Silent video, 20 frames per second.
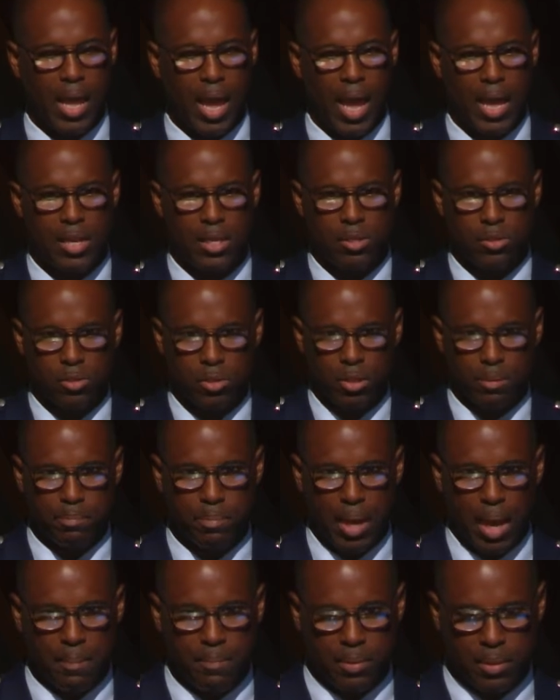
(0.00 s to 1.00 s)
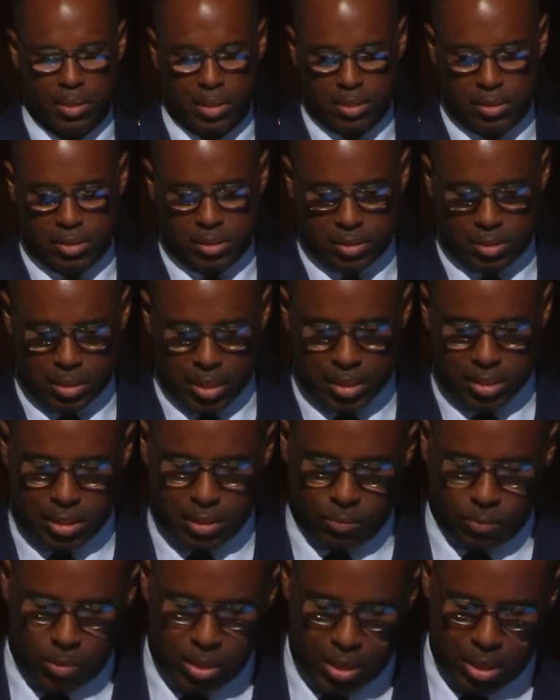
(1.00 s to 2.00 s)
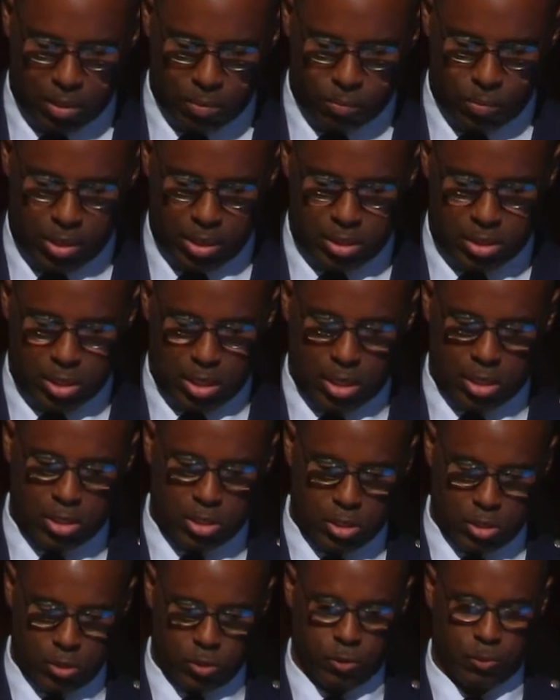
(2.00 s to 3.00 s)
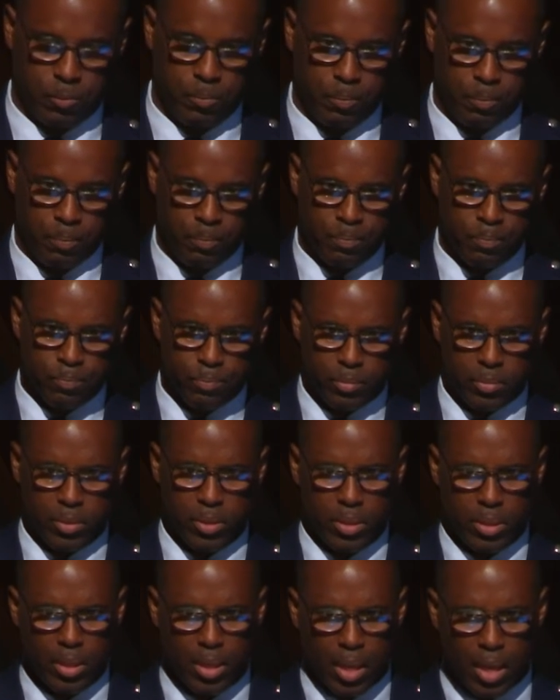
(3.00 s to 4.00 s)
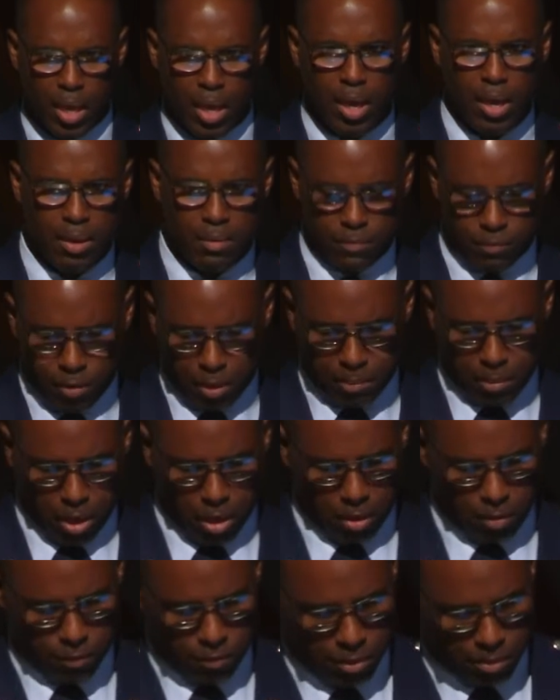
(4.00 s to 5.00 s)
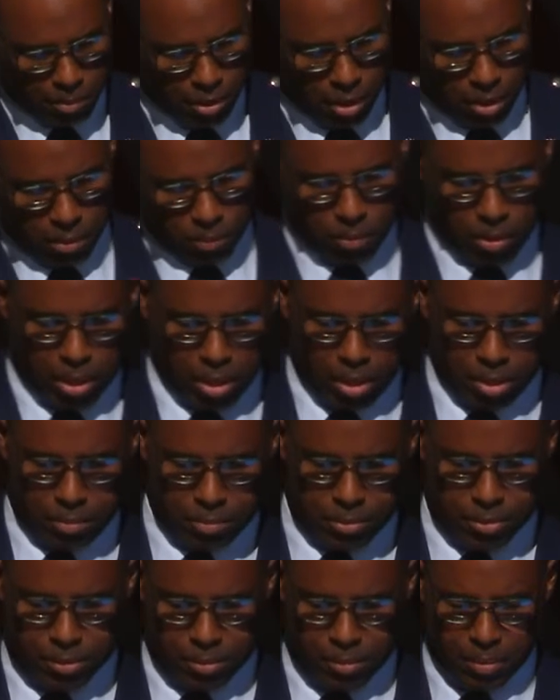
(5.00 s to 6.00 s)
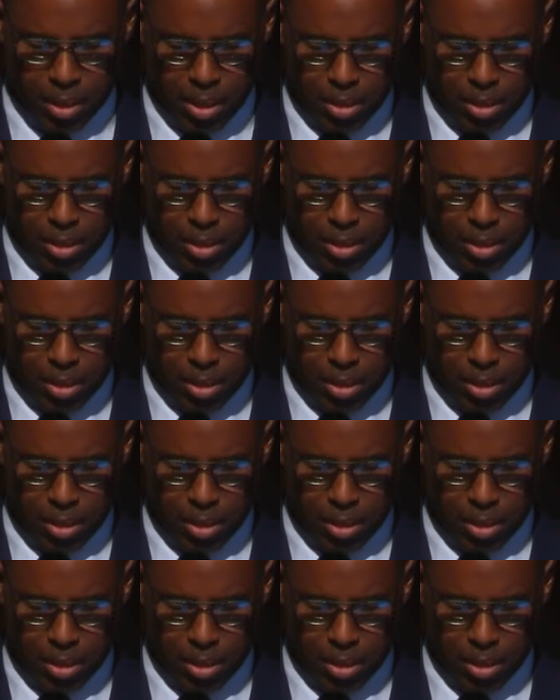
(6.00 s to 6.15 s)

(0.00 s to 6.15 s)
and into the populations that we can reach into from our realms.